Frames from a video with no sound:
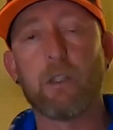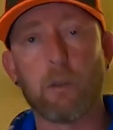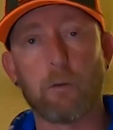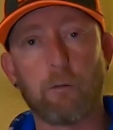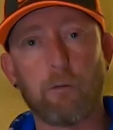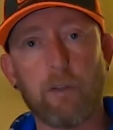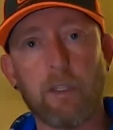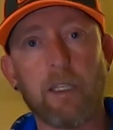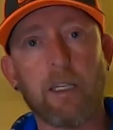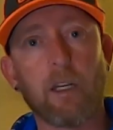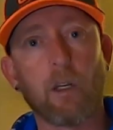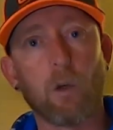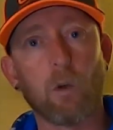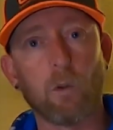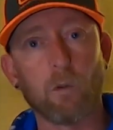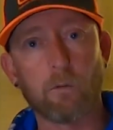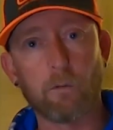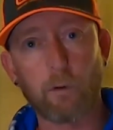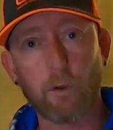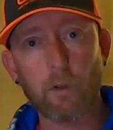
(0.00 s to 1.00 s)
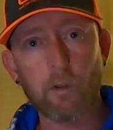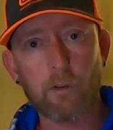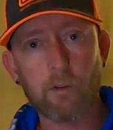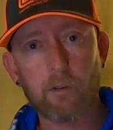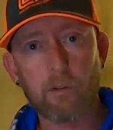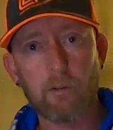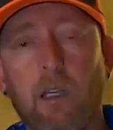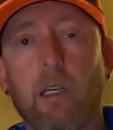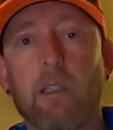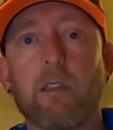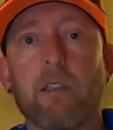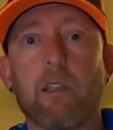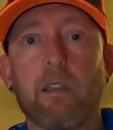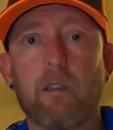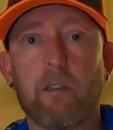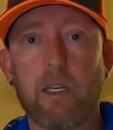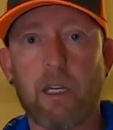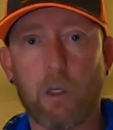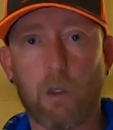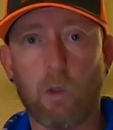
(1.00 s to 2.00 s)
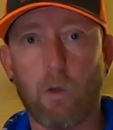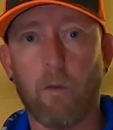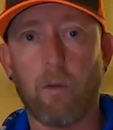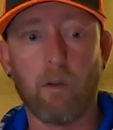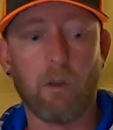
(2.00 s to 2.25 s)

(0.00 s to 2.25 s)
Your feet get cold first, and they stay cold the